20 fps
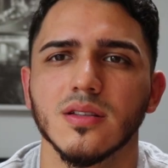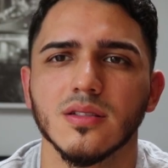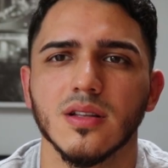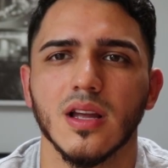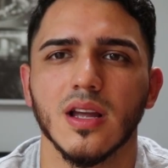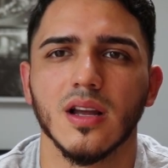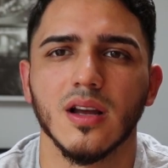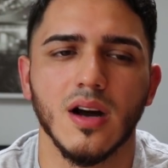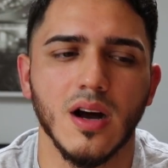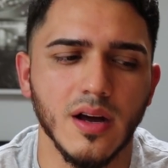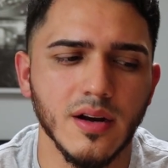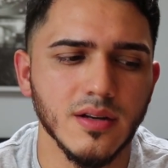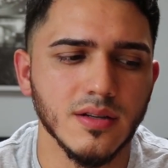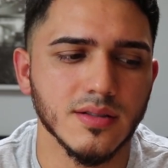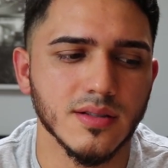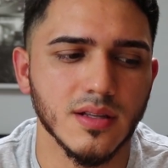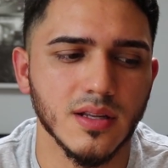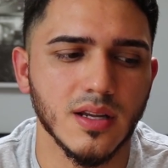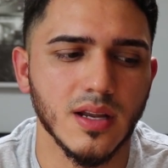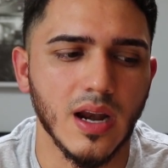Like
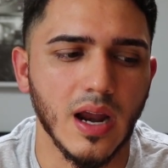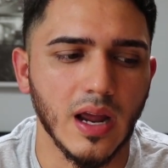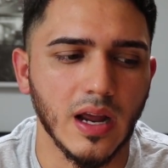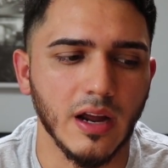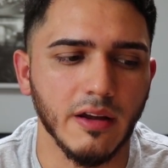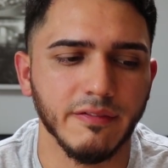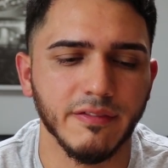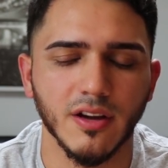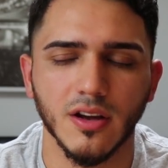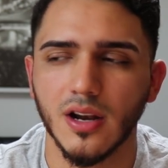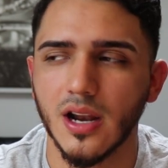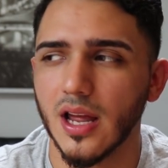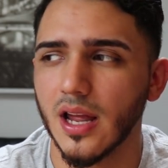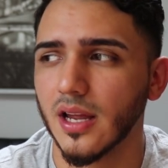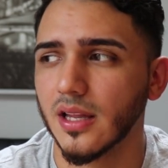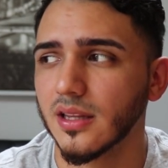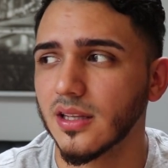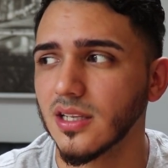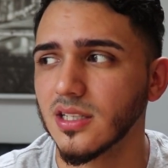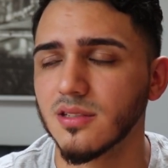honestly, like I felt
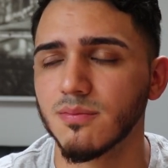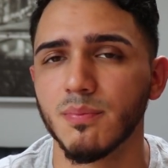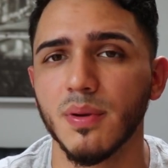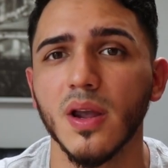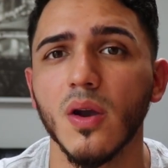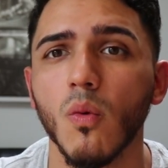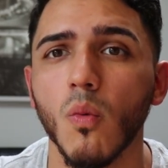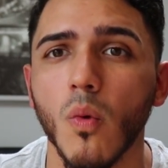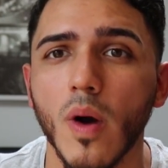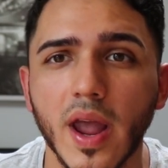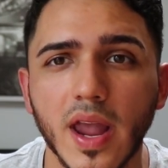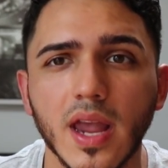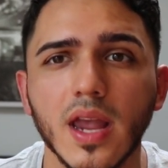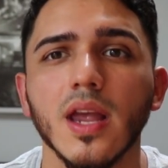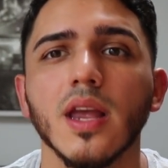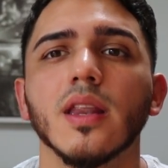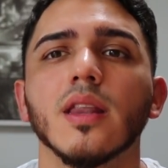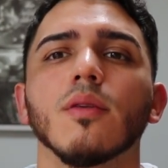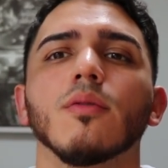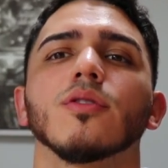like this big
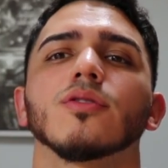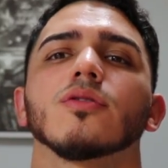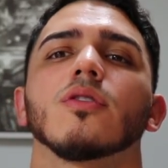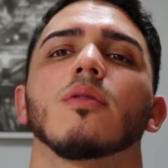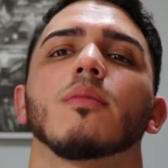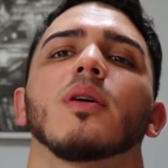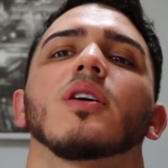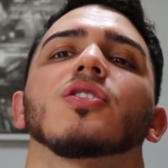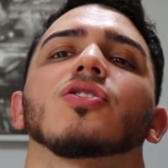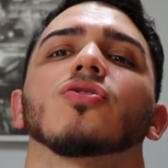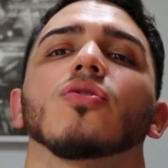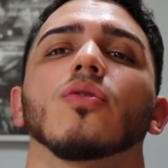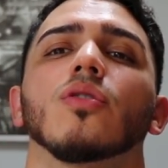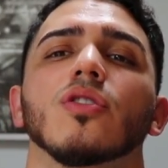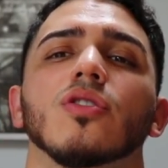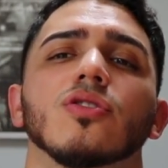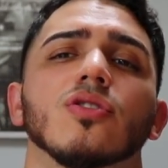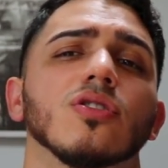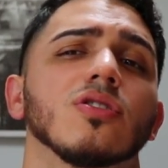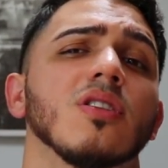weight that was on my shoulders
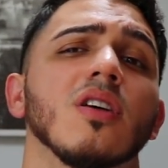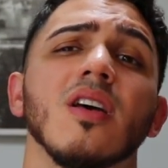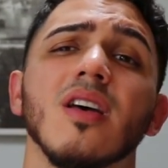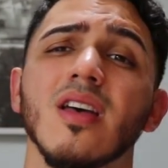just